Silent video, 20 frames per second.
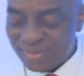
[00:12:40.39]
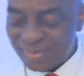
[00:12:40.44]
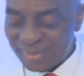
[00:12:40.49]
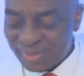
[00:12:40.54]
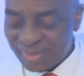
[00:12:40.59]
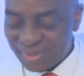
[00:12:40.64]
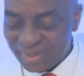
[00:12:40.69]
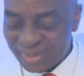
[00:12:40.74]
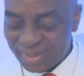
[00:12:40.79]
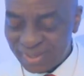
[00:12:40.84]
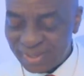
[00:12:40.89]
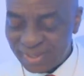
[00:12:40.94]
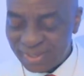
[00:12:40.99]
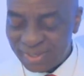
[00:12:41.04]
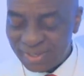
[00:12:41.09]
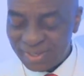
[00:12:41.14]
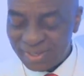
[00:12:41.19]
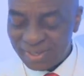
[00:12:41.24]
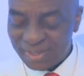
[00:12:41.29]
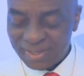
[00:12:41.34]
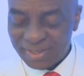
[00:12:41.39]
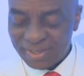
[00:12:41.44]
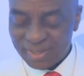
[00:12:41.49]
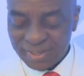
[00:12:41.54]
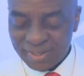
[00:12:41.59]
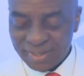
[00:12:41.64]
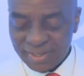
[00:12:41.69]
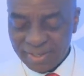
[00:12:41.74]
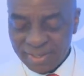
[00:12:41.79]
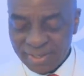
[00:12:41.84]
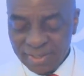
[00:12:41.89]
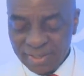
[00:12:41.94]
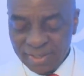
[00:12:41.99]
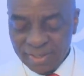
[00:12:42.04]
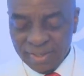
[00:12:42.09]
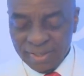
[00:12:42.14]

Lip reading: Nothing is said.